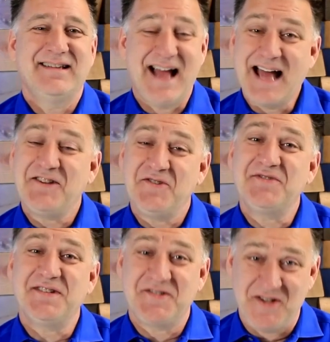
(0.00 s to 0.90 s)
God
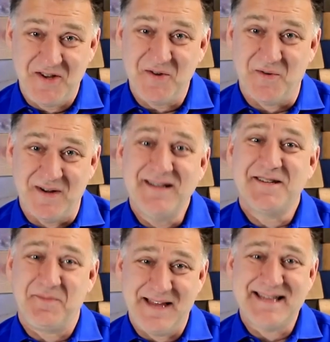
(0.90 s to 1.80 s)
uses you
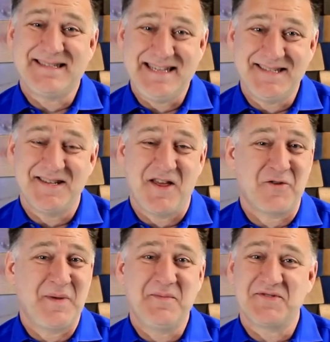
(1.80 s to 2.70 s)
to plant seeds in
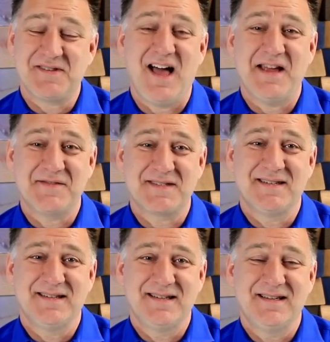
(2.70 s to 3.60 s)
other people's lives,
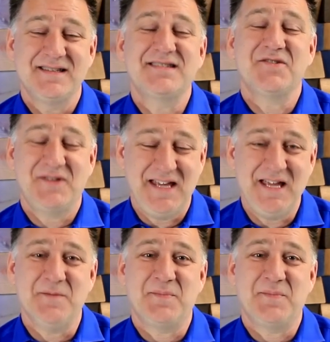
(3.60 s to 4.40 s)
so keep